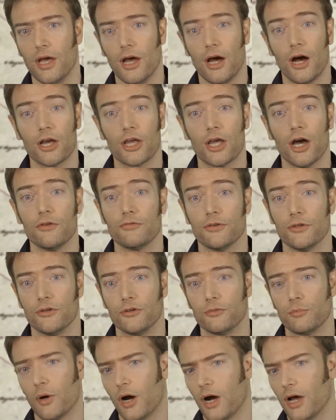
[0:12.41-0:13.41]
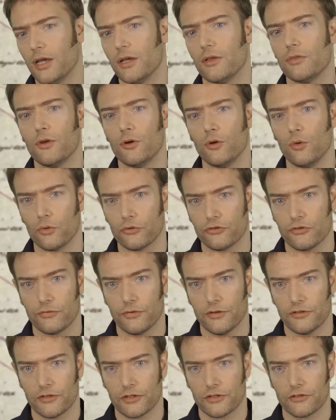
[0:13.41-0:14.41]
are governed by the laws of
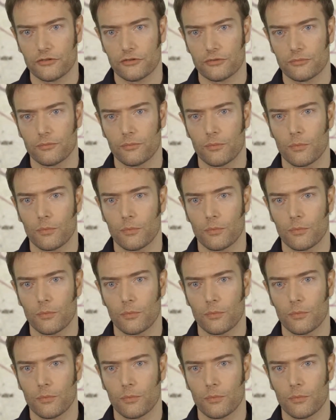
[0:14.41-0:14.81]
physics.